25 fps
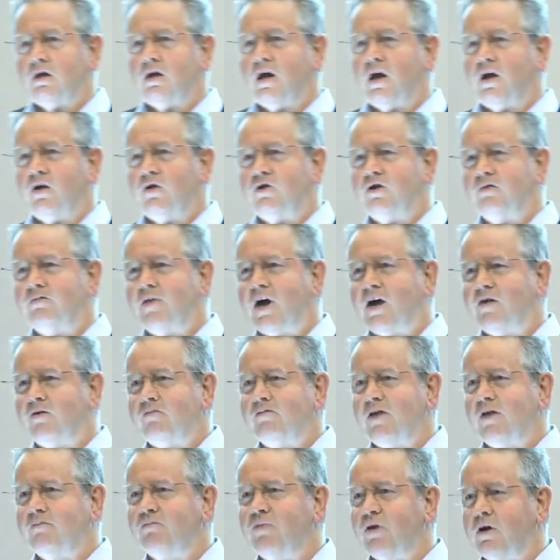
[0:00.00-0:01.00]
You know, you may
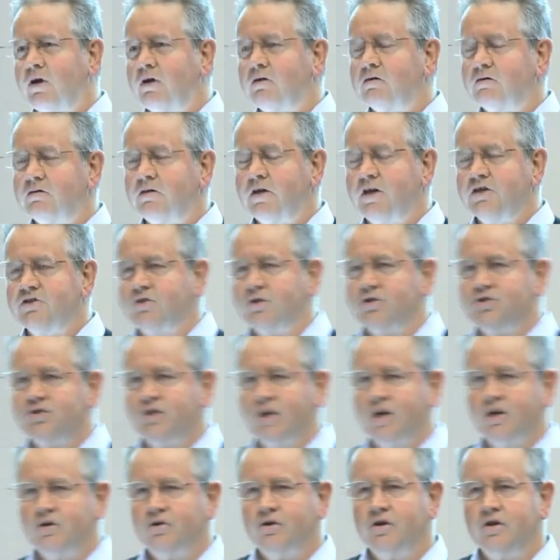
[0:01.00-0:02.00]
remember, as I
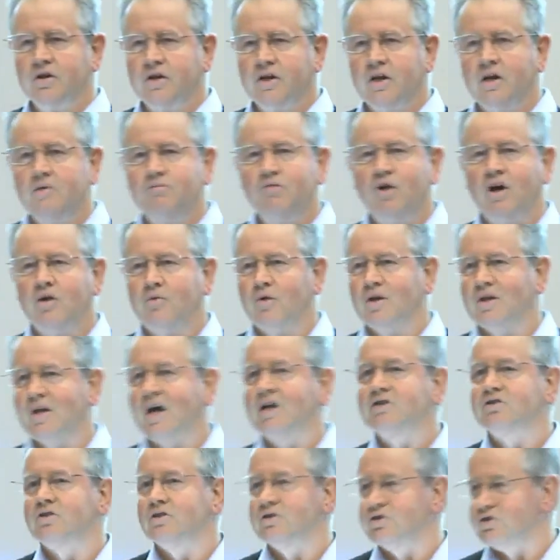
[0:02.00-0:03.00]
shared earlier, my
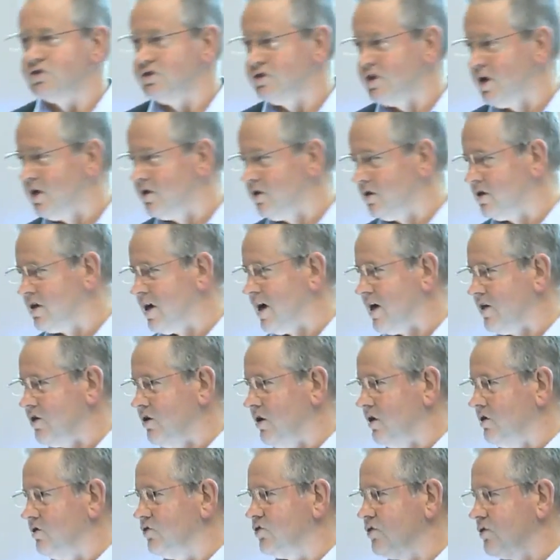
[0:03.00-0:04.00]
reluctance to go to the
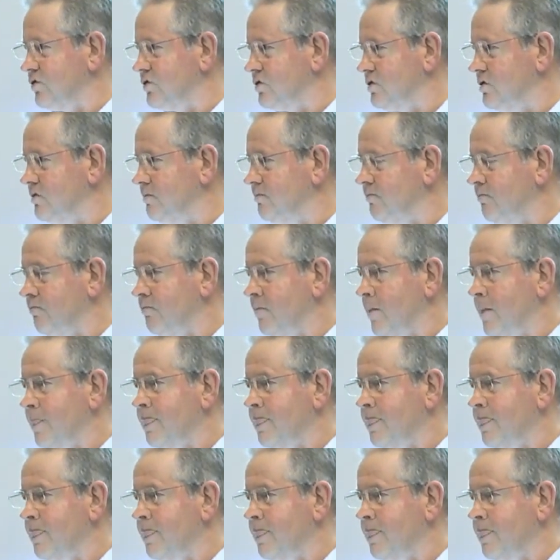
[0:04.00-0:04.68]
cardiologist.